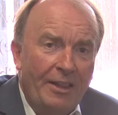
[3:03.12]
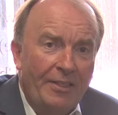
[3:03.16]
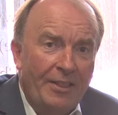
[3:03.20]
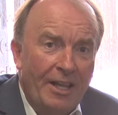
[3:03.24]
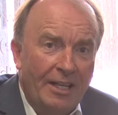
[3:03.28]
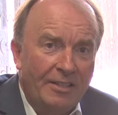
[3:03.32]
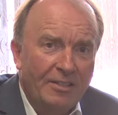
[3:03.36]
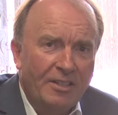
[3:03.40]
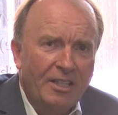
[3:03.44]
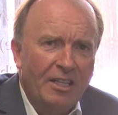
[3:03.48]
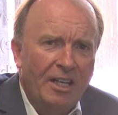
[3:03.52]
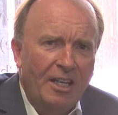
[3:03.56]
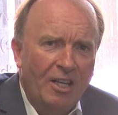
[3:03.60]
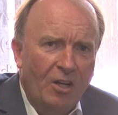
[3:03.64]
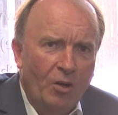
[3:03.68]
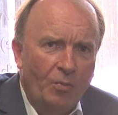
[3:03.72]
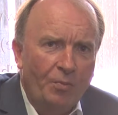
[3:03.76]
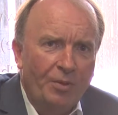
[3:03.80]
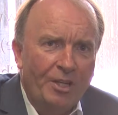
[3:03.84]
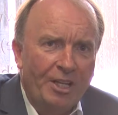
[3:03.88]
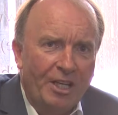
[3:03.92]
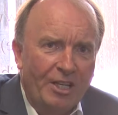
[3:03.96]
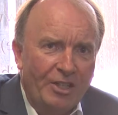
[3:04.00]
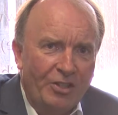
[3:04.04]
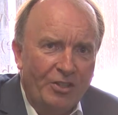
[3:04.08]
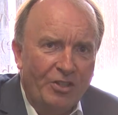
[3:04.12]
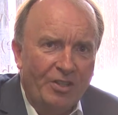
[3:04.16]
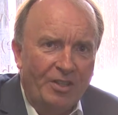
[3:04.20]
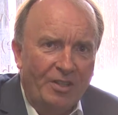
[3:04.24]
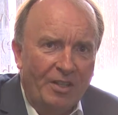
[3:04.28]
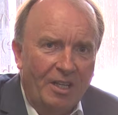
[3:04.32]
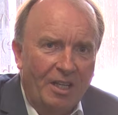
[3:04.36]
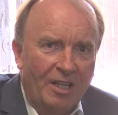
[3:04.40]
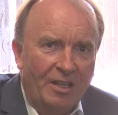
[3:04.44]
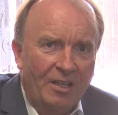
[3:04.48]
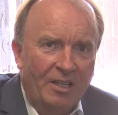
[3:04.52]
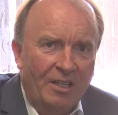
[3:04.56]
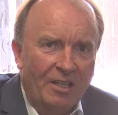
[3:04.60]
That's going to help the nation,
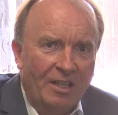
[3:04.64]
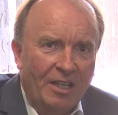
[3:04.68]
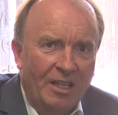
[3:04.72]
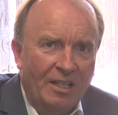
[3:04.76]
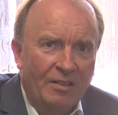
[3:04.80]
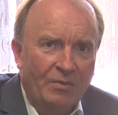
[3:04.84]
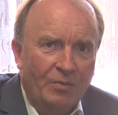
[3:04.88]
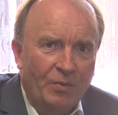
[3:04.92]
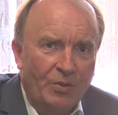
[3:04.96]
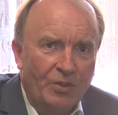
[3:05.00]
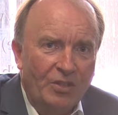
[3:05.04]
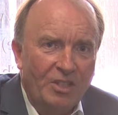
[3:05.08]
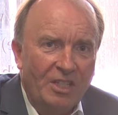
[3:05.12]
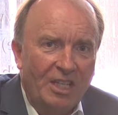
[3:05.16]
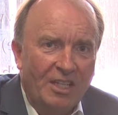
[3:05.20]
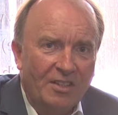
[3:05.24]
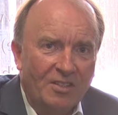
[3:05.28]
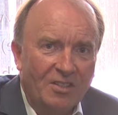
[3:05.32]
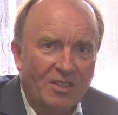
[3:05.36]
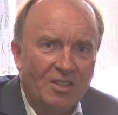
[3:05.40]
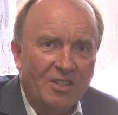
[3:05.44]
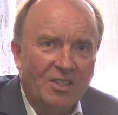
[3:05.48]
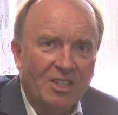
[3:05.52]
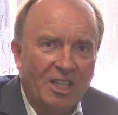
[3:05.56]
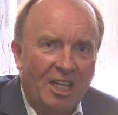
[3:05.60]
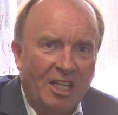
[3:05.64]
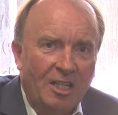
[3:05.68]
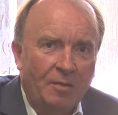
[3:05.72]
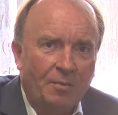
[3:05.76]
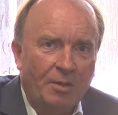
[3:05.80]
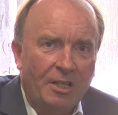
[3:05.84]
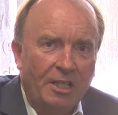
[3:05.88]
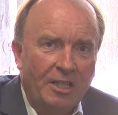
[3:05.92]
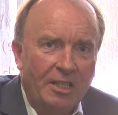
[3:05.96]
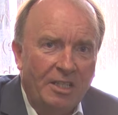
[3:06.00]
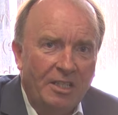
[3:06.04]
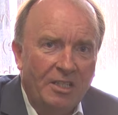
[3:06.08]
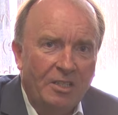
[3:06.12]
and we'll see how
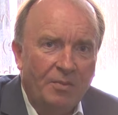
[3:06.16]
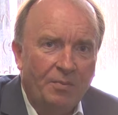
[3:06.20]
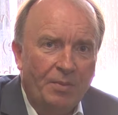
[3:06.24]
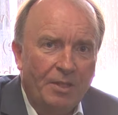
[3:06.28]
sustainable it is,